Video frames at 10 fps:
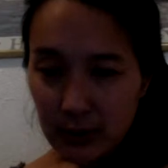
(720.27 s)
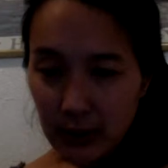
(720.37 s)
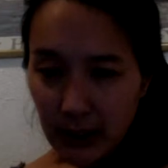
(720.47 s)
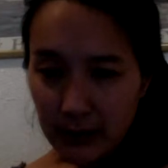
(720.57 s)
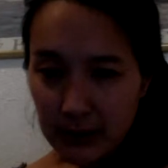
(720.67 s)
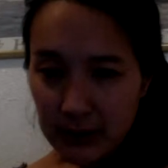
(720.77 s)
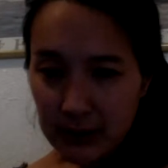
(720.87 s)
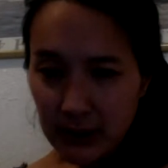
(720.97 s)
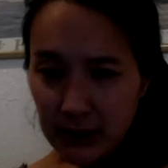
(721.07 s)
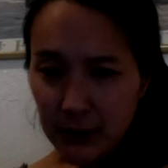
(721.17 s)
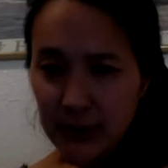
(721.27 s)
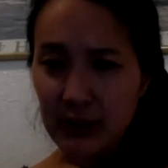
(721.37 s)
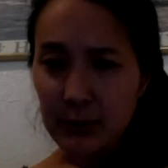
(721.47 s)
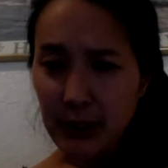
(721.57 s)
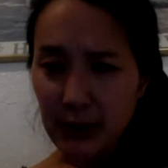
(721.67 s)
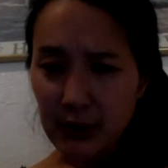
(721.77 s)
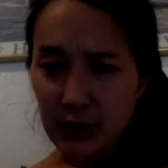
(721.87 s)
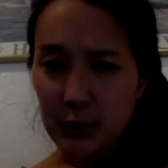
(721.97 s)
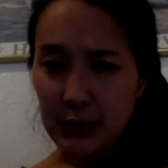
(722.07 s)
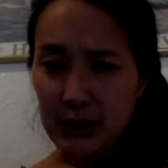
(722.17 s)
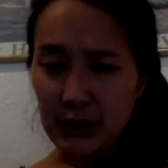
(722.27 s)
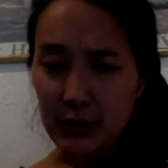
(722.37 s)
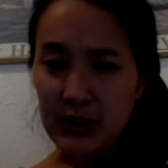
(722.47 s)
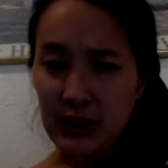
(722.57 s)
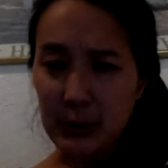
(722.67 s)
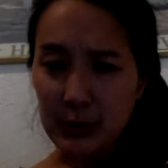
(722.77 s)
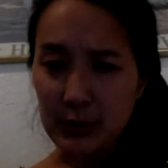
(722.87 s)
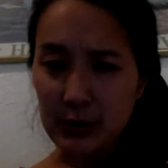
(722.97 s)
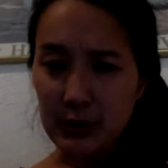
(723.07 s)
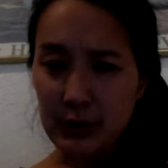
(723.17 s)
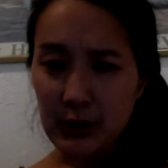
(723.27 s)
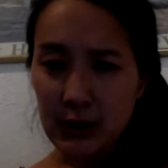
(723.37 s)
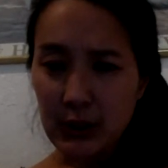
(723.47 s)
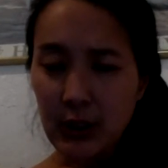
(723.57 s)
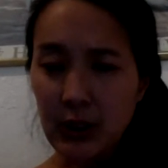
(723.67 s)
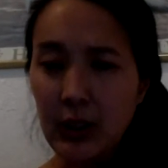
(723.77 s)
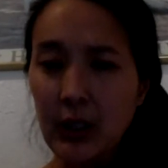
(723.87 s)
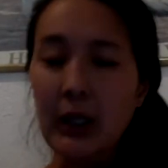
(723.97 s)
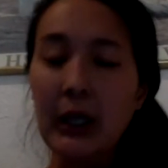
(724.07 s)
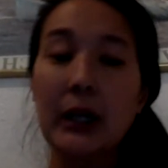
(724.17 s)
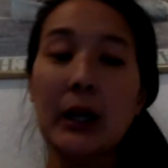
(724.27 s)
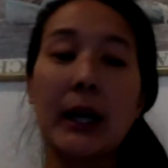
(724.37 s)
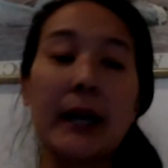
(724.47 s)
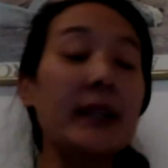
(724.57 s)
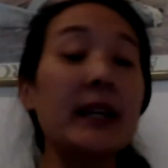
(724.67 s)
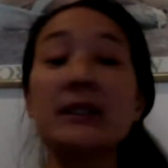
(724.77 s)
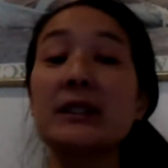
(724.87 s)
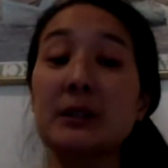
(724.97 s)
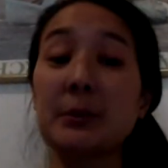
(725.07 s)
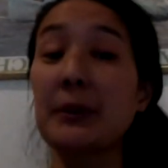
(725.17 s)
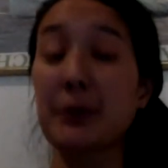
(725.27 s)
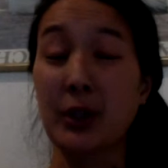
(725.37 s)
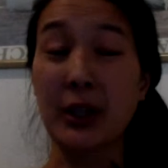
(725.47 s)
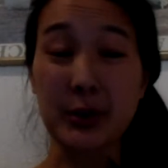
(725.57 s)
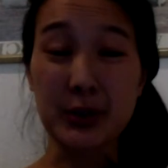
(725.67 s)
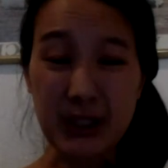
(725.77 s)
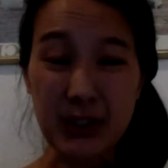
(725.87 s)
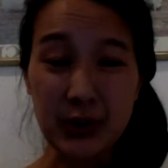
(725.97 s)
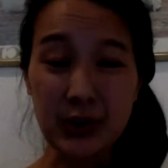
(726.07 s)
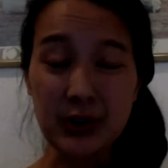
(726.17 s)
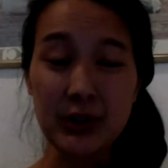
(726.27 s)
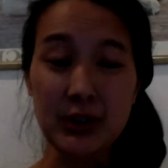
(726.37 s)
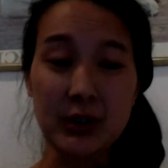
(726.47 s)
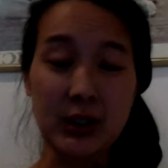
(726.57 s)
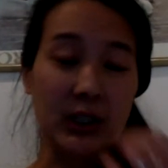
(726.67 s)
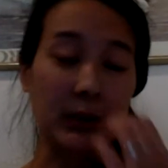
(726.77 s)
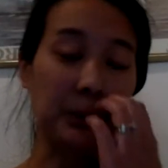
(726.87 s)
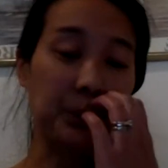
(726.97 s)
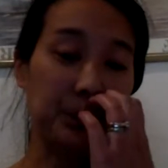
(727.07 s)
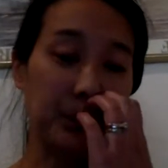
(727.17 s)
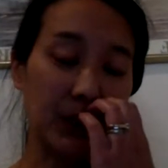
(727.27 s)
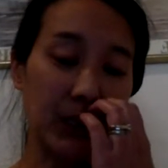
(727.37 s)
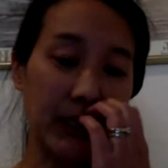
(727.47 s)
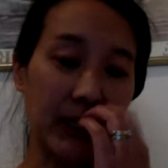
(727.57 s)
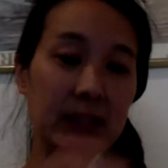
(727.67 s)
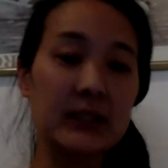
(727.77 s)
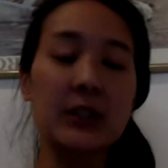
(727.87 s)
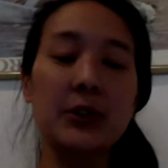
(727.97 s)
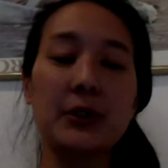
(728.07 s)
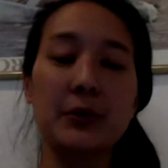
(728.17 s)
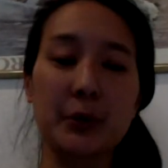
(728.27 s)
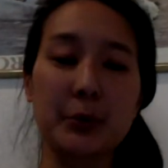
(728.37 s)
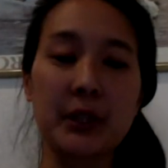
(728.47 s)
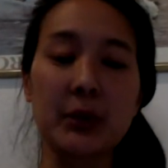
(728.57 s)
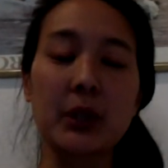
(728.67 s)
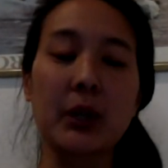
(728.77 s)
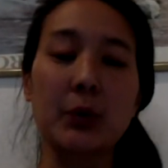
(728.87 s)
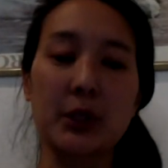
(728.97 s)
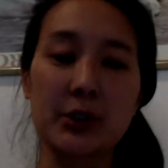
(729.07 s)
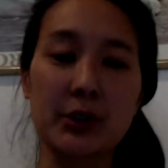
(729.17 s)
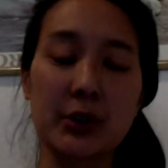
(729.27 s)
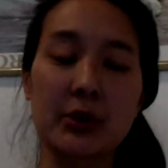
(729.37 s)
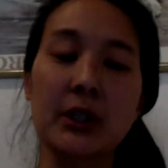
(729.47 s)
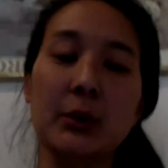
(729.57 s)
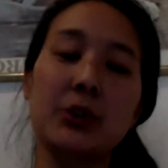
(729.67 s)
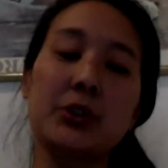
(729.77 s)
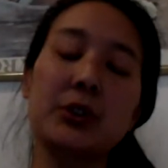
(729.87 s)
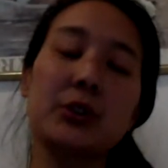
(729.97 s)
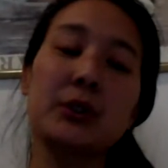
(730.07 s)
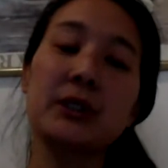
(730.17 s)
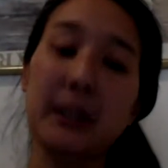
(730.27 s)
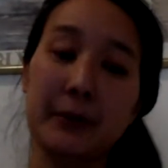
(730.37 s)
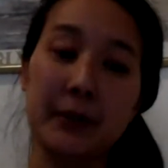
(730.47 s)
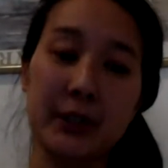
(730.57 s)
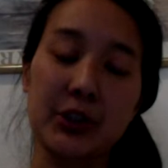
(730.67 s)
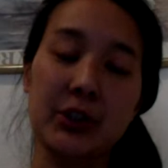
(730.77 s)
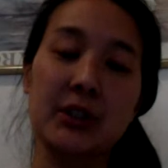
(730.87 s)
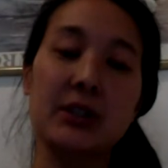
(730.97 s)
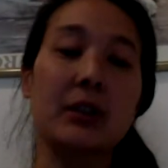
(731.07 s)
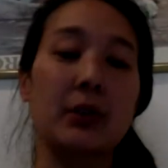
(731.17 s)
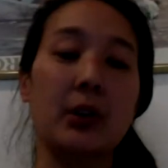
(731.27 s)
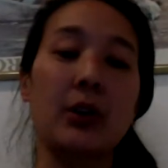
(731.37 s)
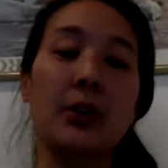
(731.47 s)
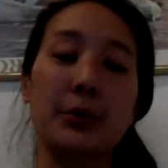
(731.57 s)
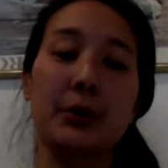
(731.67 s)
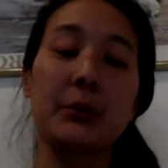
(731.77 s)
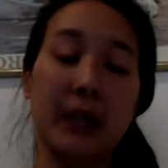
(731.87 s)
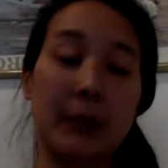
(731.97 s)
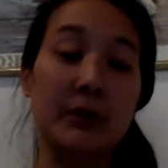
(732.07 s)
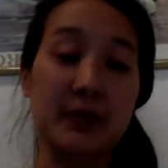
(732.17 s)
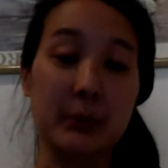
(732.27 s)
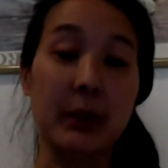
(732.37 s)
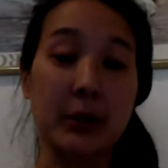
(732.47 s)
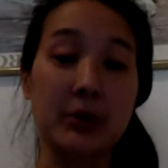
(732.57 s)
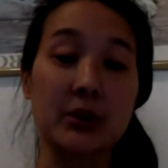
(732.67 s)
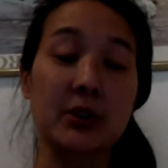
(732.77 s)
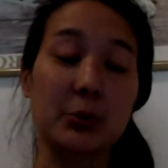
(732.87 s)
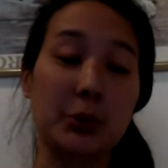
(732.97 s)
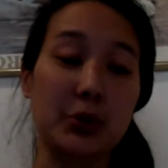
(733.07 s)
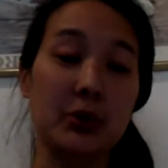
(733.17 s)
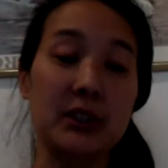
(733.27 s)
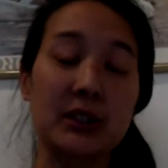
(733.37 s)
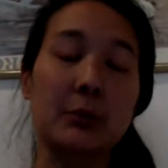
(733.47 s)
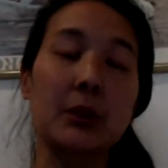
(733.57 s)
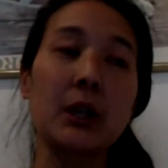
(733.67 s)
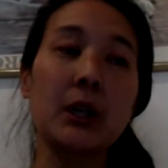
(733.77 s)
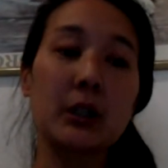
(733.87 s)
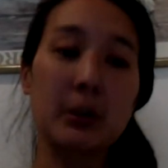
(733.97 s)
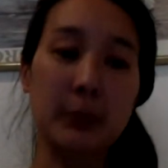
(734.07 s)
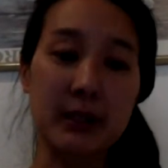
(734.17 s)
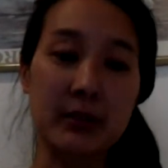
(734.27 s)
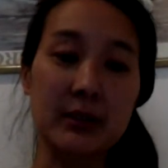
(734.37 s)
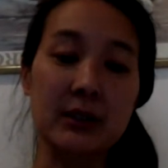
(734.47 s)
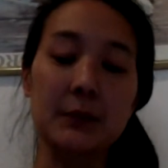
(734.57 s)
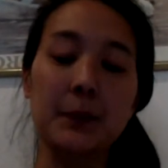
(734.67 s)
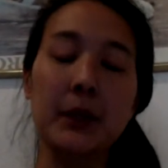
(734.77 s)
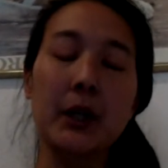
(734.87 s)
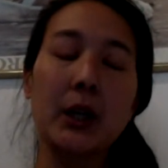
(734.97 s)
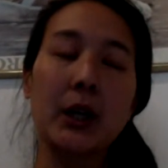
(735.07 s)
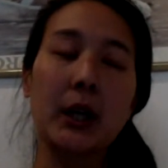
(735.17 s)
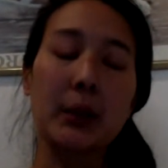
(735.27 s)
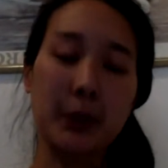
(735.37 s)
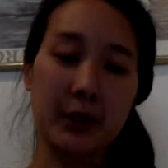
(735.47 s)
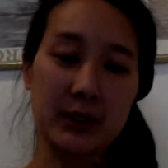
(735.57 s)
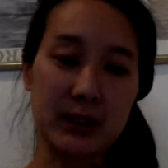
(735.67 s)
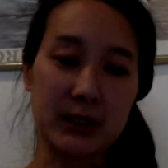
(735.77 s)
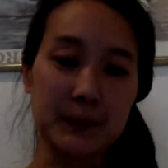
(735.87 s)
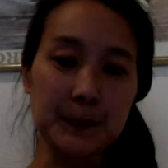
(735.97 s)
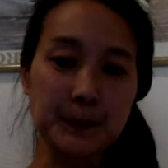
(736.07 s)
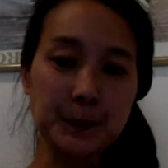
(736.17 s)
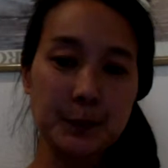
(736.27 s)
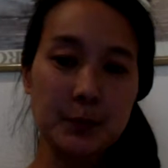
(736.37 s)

Kevin says, for symbiosis, will we need to know examples? I can't speak for other teachers. I can tell you that for me, what I want you to know is I want you to know the definitions of all three types of symbiosis, so mutualism, commensalism, and parasitism.